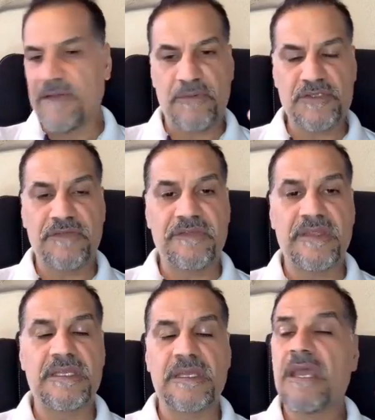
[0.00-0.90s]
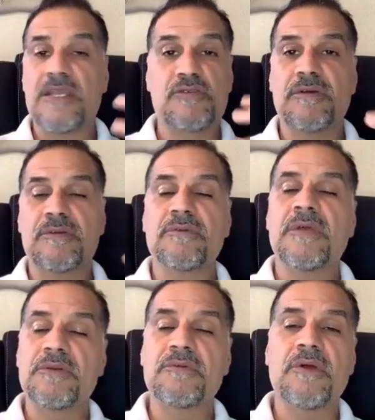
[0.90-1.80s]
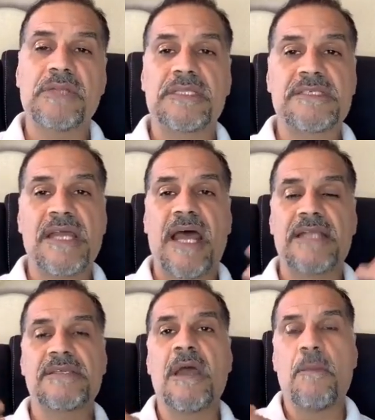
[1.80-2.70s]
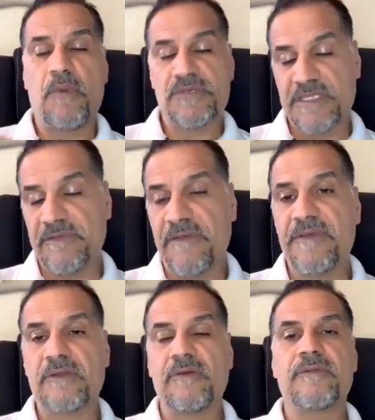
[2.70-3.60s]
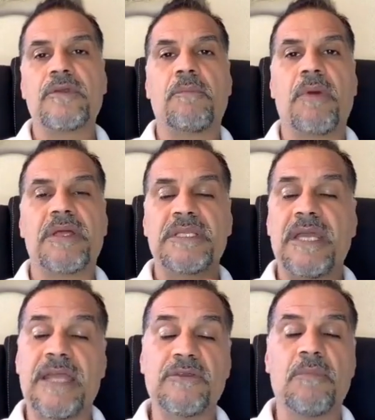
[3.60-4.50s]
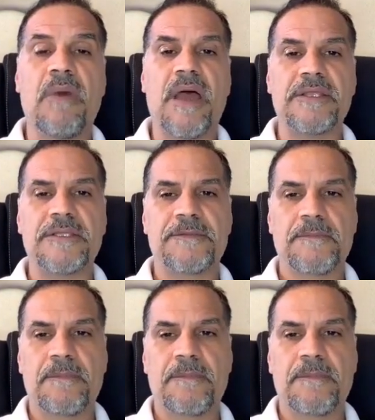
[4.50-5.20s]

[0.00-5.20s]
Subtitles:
have positive thinking, it's going to, that it has a positive effect on your body and your mind.